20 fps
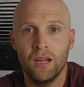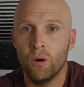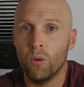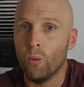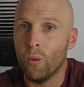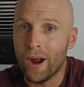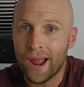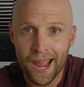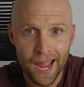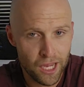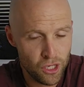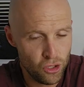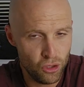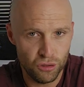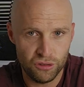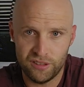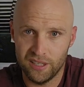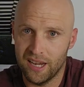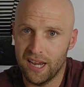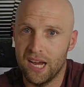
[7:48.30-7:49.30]
wear you
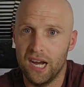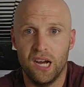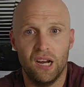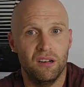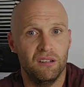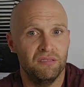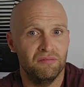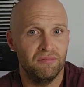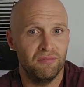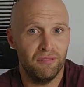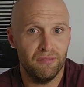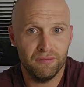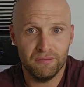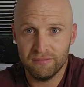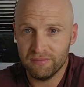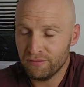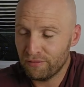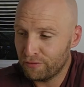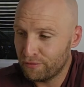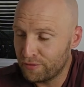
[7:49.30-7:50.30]
down,
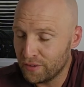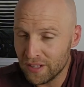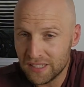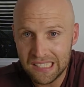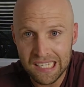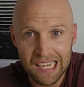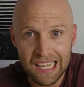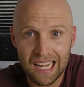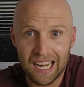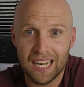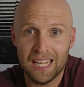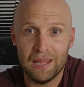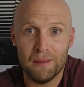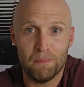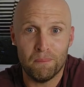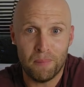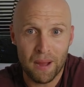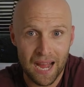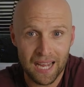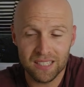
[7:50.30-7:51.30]
physically
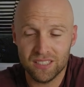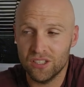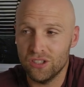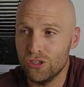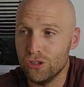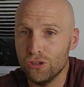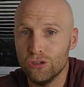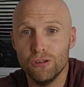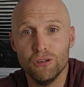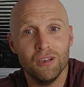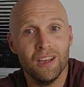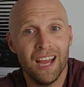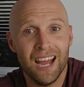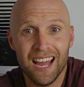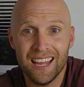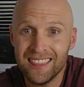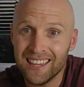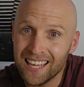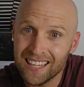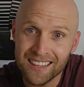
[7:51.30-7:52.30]
batter you,
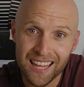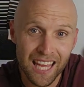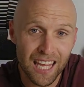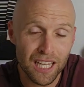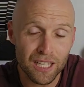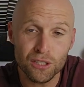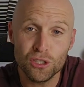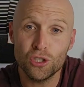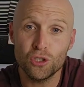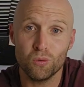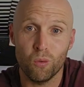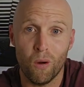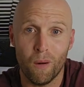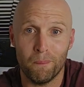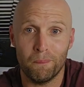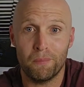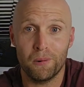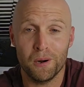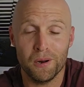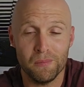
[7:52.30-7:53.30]
and then they can
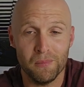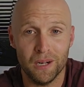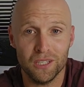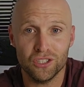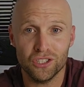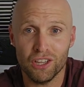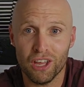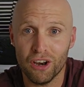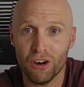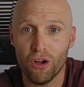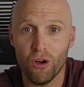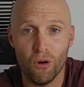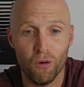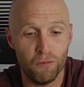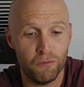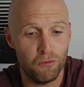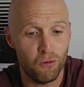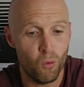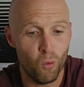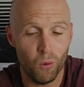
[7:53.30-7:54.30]
swap pretty much that whole
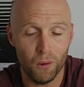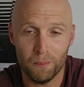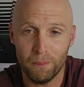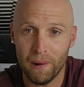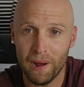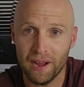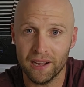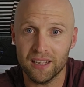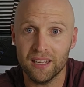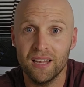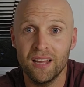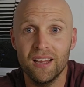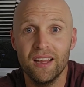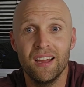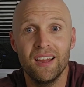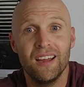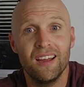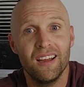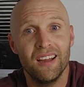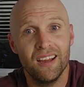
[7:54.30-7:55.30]
forward pack.
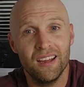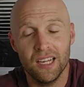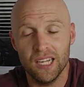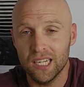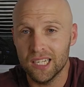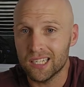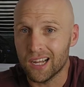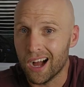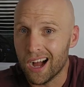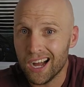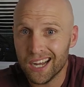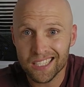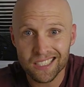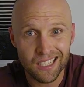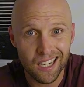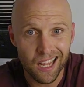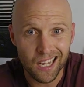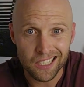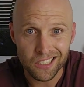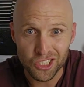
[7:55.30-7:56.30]
Guys
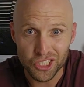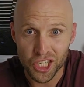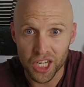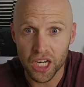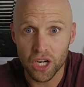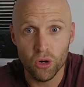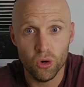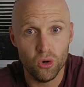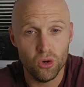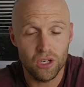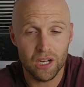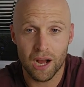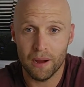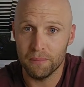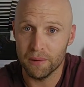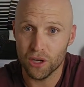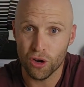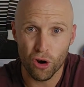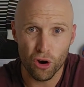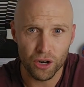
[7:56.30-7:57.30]
like Jigu
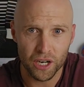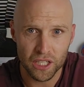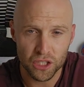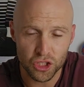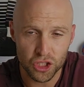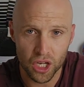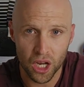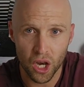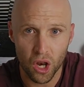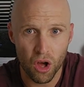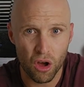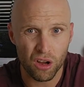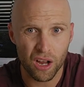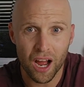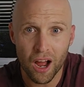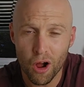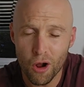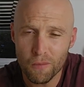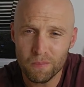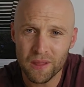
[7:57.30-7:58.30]
coming on and Geelong,
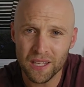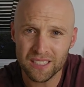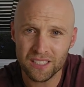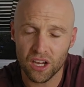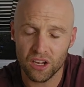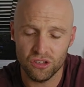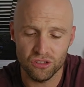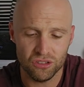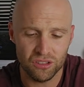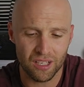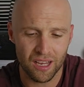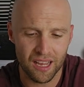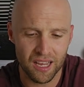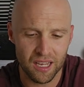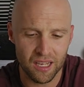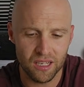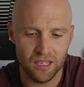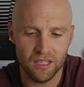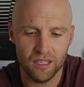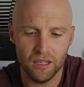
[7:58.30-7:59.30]
I hope that's how you
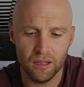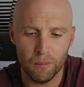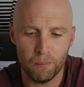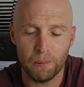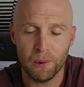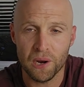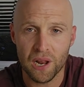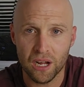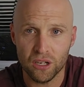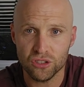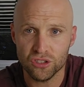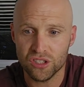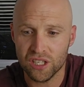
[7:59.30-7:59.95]
pronounce